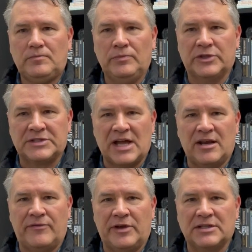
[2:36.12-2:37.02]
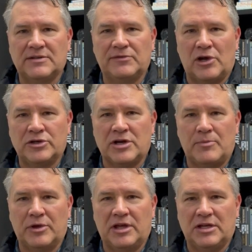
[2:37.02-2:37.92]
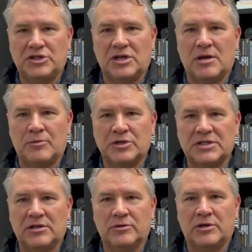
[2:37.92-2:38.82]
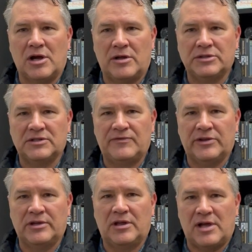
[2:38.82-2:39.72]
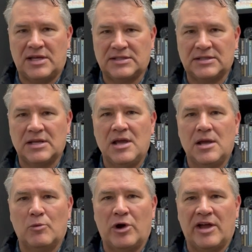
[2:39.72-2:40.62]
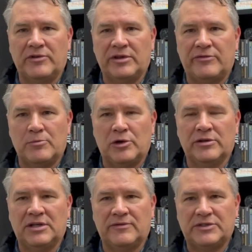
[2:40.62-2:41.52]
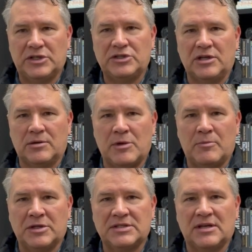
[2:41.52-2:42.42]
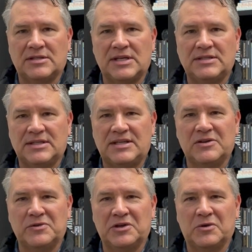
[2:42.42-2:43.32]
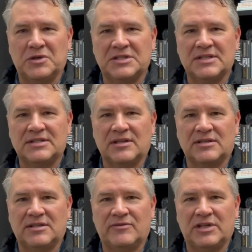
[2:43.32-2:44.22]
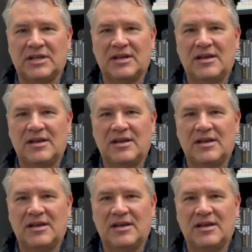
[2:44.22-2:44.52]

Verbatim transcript: The side effects of larger application numbers include colleges filling classes more heavily from early decision commitments and a statistical increase in selectivity.